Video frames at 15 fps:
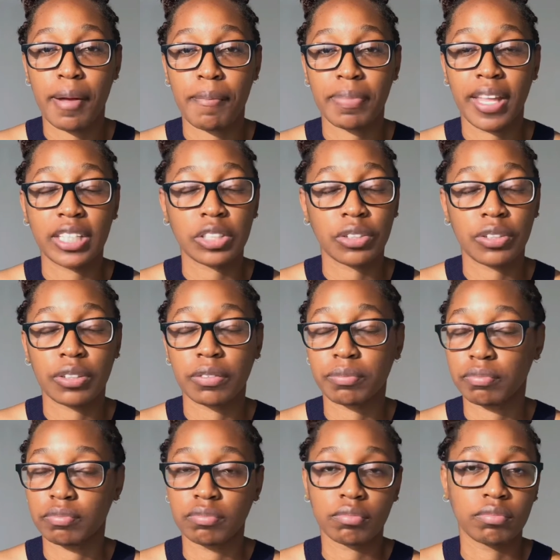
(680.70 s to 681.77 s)
that's going
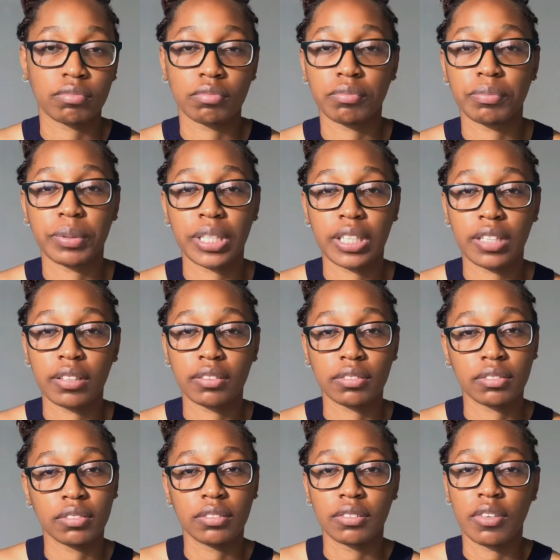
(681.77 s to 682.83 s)
to be
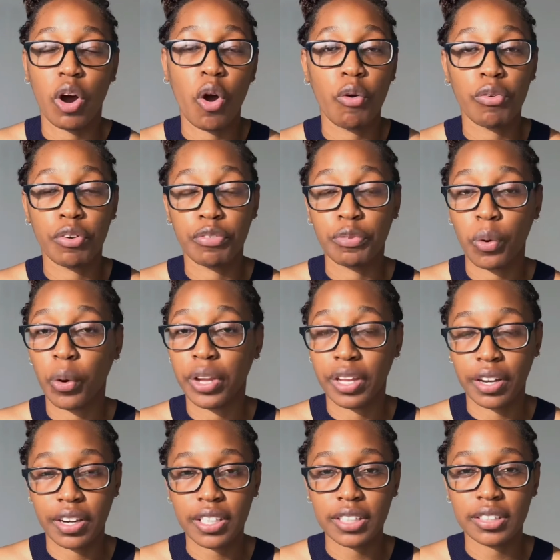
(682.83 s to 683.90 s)
over 4
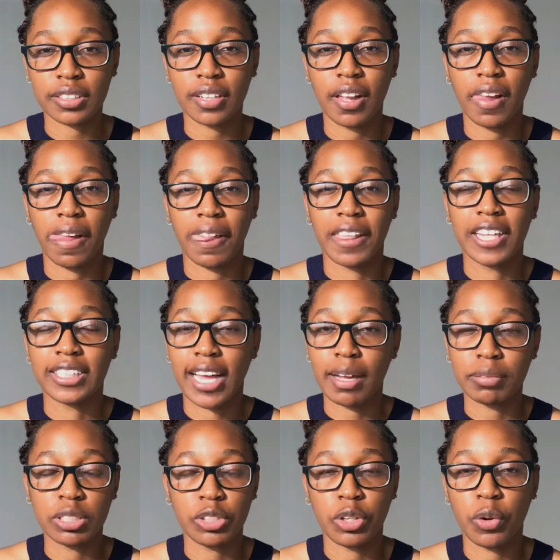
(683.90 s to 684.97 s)
years. There's
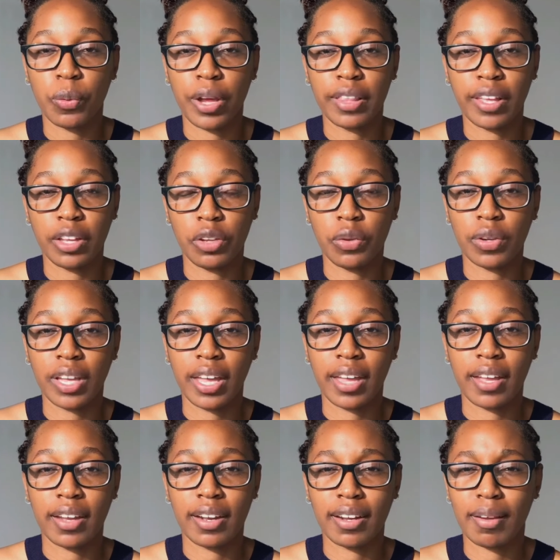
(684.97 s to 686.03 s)
absolutely no way that you
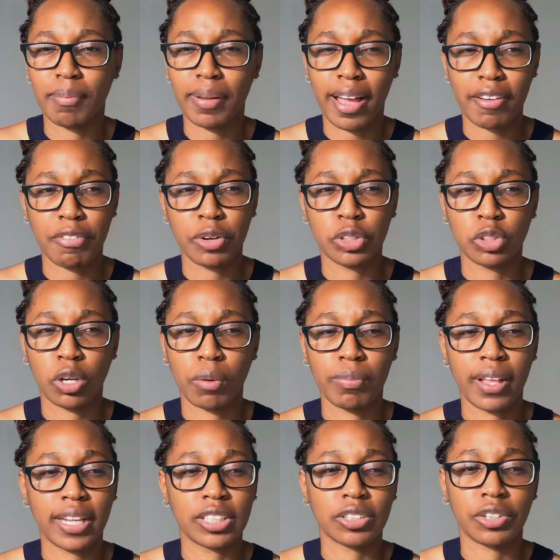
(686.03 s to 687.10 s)
can apply for a job
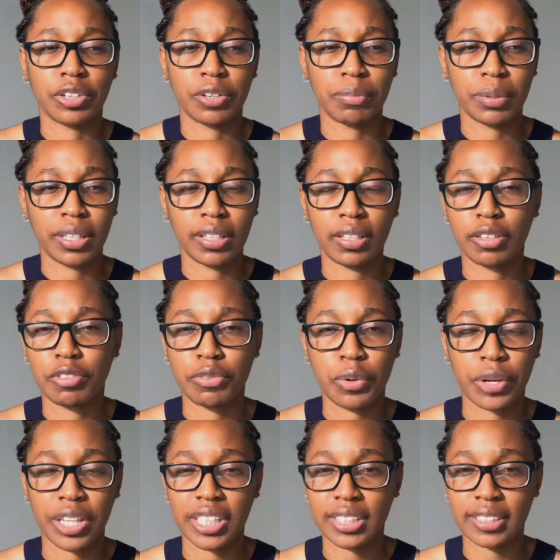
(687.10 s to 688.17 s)
that's going to be in 4
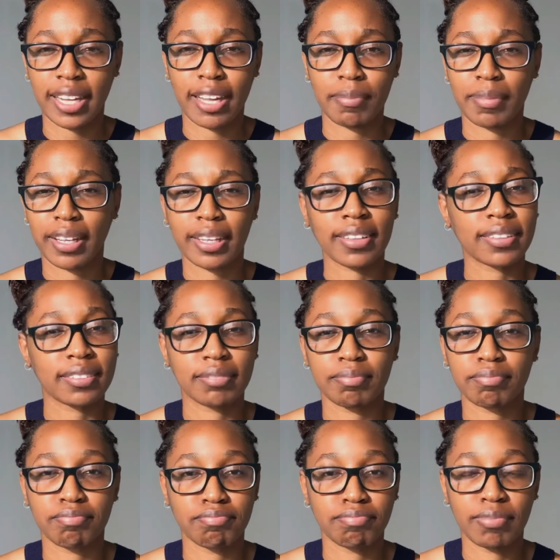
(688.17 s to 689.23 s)
years time. Like
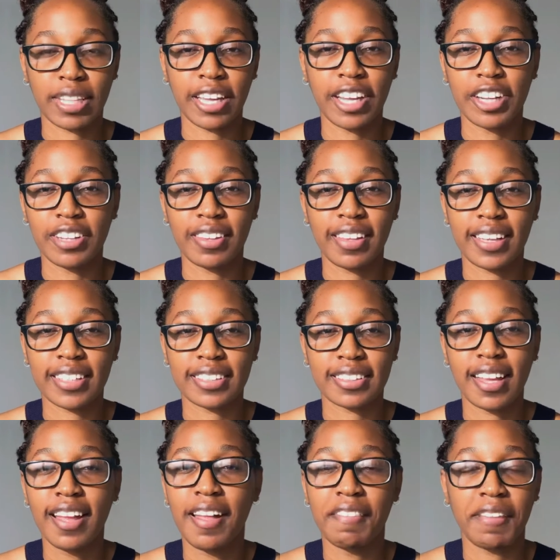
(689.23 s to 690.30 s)

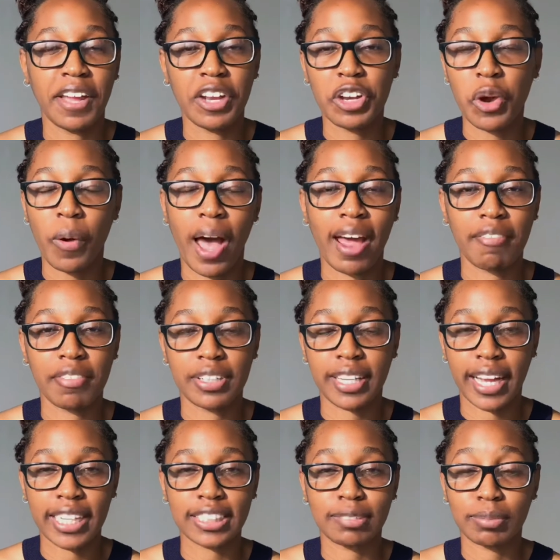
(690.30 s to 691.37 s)
there are no
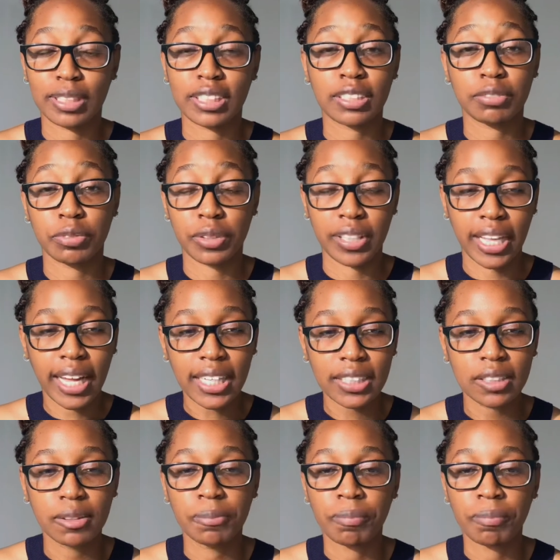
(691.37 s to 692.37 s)
advertisements for that.